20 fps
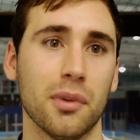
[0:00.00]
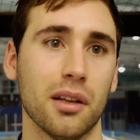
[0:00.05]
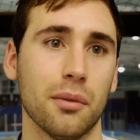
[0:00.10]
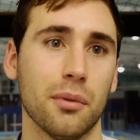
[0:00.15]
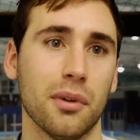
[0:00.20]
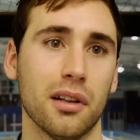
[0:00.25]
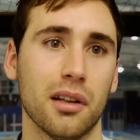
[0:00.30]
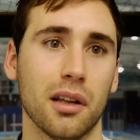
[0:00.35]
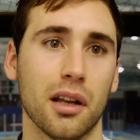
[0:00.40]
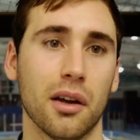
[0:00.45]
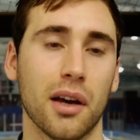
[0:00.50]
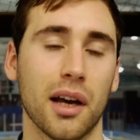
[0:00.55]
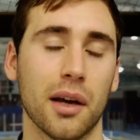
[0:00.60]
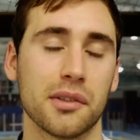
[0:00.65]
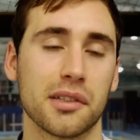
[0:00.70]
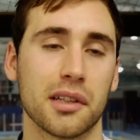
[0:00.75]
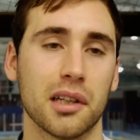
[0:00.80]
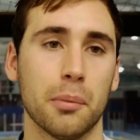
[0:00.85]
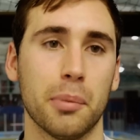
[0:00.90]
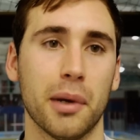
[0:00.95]
We don't know how
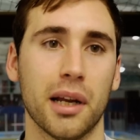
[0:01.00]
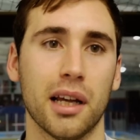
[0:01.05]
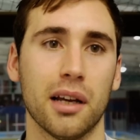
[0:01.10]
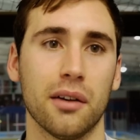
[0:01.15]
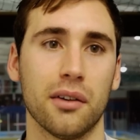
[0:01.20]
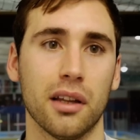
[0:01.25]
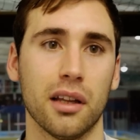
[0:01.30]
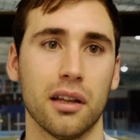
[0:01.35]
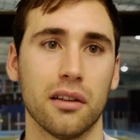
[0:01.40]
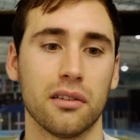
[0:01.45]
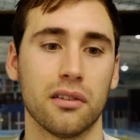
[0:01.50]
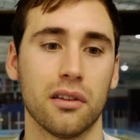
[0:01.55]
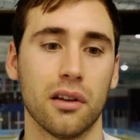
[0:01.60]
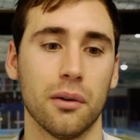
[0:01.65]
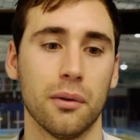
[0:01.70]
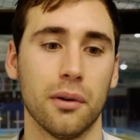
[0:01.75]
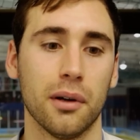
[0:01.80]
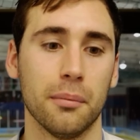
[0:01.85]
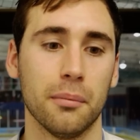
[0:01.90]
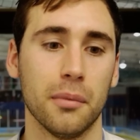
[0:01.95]
it's going to pan out yet.
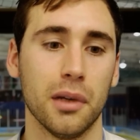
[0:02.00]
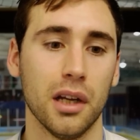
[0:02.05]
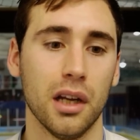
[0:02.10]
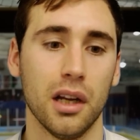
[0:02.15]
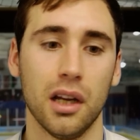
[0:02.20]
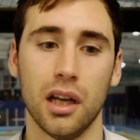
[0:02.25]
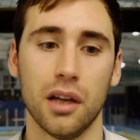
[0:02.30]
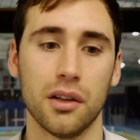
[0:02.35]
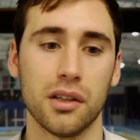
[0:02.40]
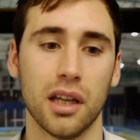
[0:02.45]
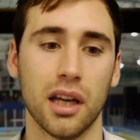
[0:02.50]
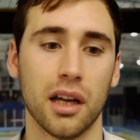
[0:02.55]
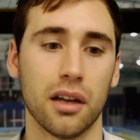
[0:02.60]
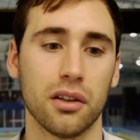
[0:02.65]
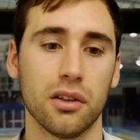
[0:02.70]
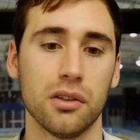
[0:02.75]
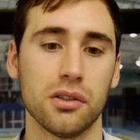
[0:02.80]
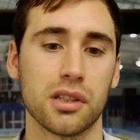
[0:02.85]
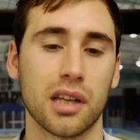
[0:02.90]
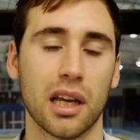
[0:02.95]
So yeah,
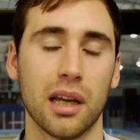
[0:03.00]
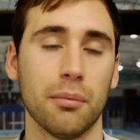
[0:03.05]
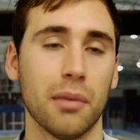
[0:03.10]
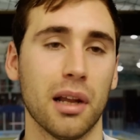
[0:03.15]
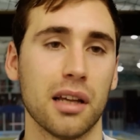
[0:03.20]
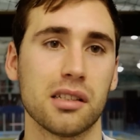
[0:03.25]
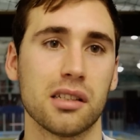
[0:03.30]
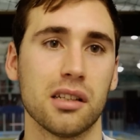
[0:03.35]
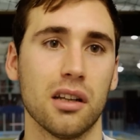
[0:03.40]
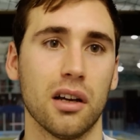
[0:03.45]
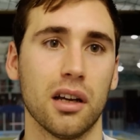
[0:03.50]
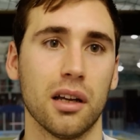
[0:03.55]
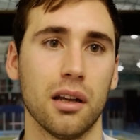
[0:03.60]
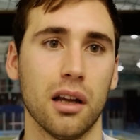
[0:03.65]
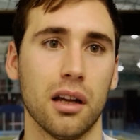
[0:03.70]
huge game last night.